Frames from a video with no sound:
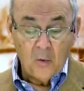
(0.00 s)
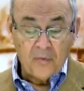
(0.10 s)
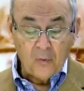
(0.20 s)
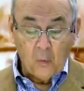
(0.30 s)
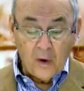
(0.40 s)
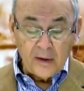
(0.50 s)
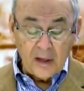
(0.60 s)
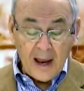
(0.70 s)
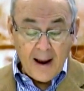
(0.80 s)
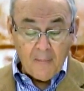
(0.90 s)
With the
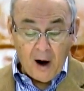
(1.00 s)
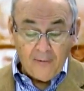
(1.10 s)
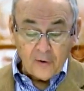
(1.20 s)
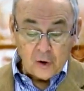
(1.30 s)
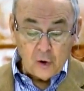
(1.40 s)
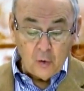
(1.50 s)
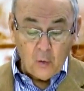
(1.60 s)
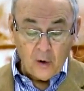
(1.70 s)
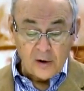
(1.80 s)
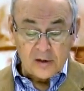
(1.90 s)
one lamb, offer two
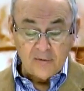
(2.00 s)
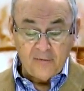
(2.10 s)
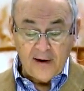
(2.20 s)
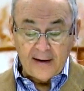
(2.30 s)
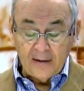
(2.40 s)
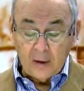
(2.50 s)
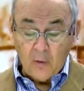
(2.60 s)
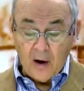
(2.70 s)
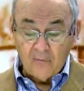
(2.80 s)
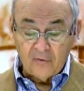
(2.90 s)
quarts of finely
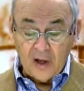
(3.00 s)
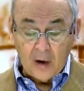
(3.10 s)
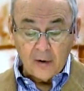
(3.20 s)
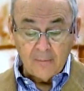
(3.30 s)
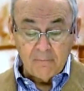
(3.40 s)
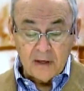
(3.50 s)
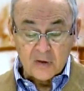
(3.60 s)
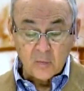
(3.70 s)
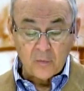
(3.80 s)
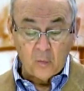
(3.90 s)
ground flour
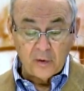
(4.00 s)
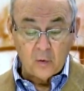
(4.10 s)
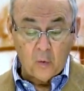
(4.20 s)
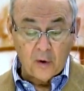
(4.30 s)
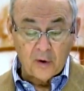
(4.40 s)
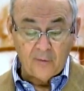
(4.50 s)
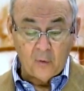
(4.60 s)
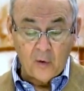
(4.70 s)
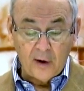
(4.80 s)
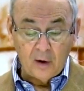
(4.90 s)
mixed with one quart
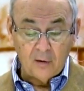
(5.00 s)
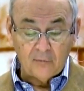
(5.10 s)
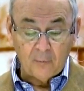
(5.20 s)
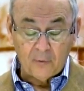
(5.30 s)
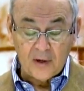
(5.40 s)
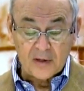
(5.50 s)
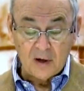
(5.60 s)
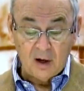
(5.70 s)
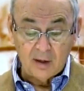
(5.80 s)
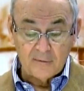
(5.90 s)
of oil from
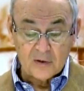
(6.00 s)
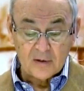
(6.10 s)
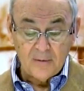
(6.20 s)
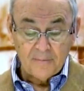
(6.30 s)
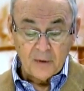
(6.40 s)
pressed olives,